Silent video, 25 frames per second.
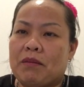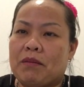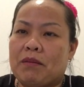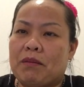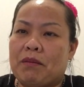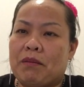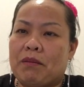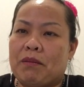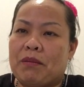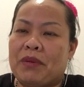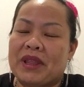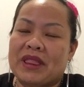
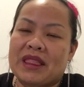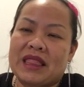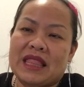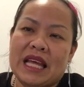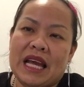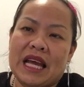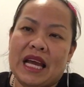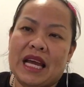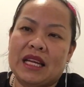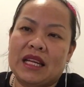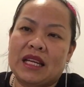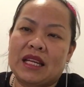But
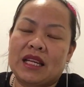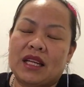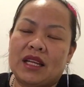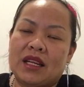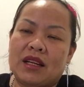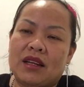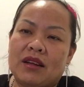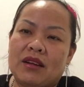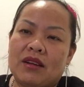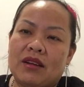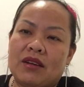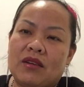then
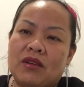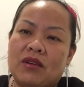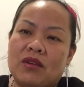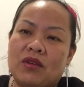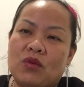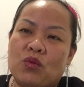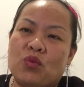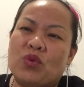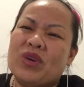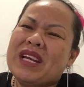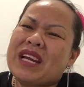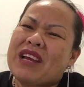
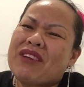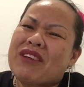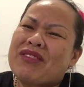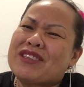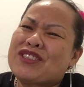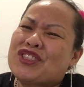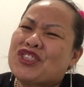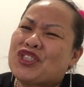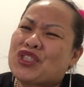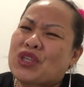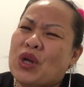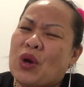we never
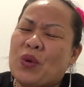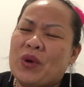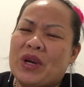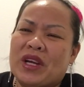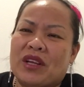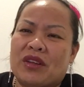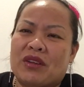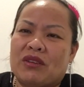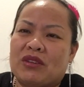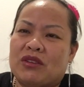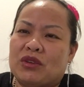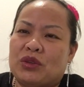show it
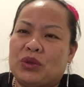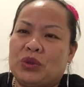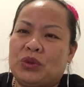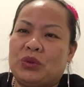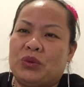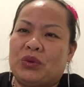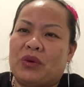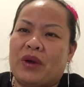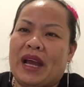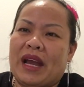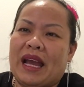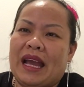
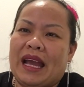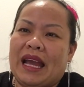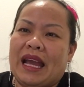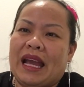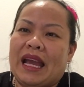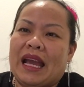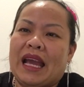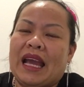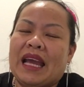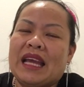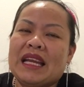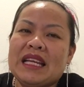through
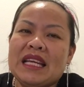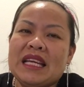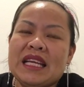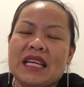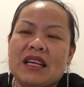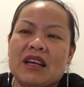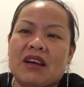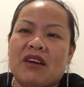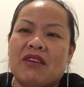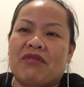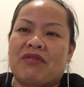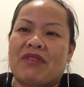
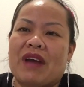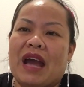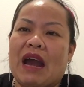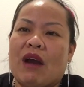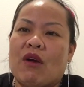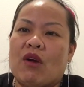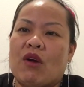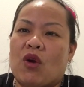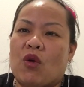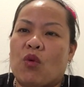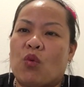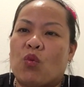any of
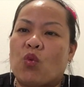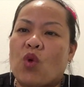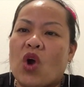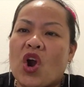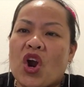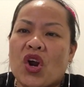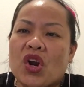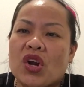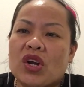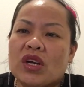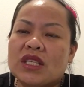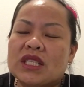our
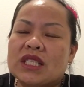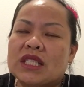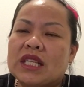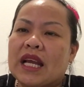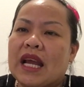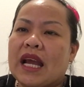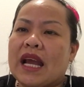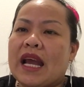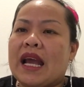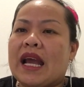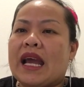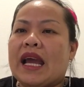words,
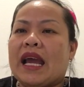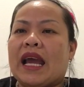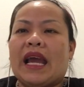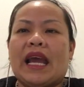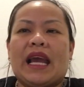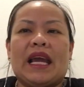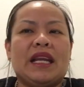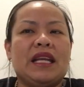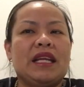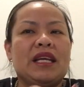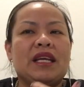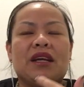
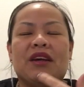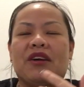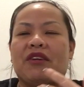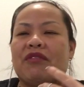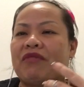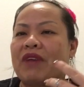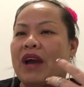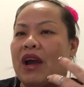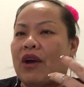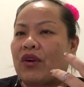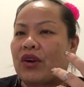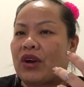any of
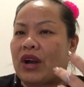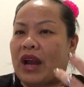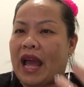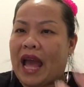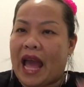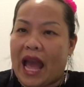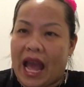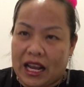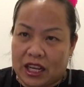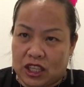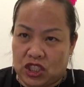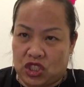our
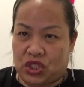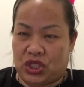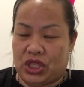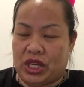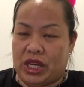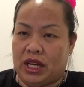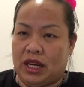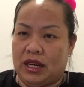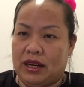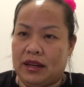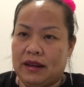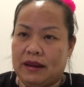action.
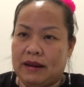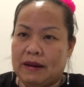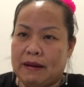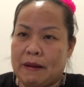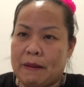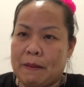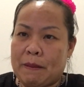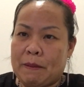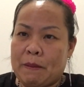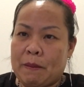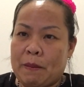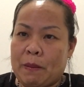
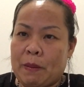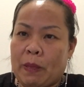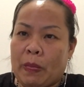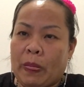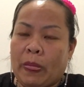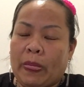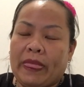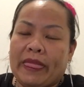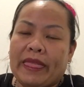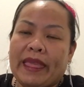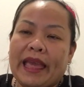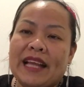
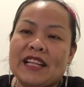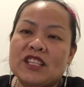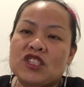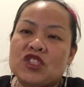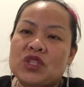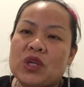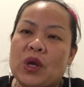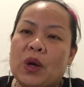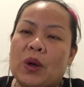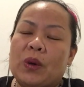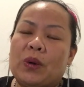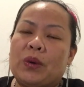And
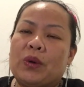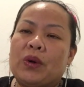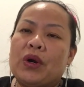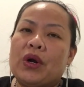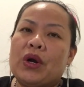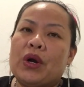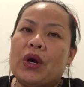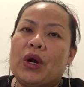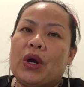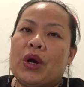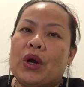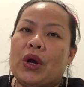so
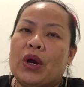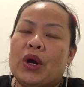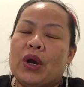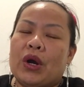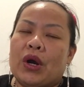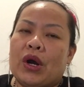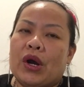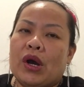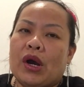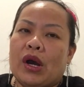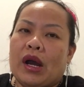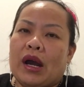
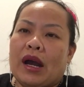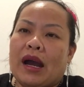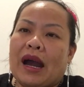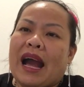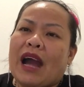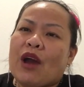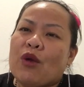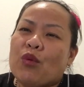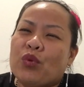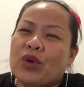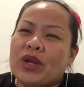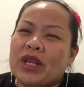
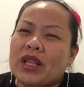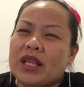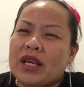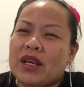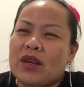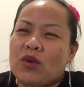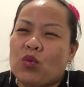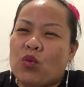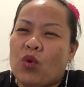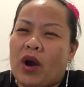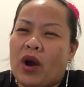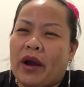I really
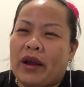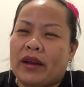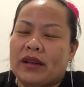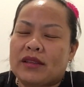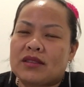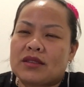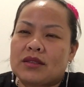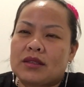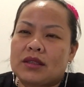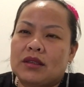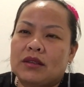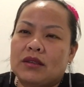
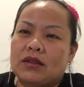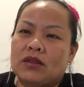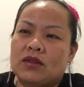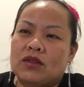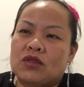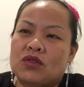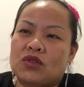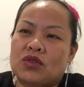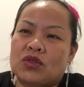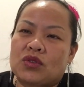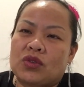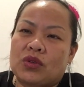want
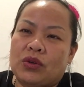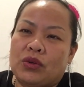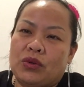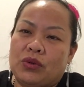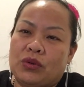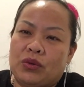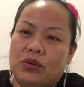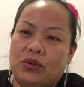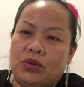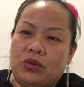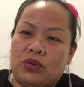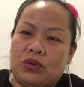
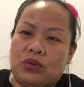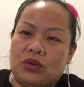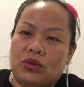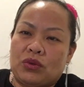to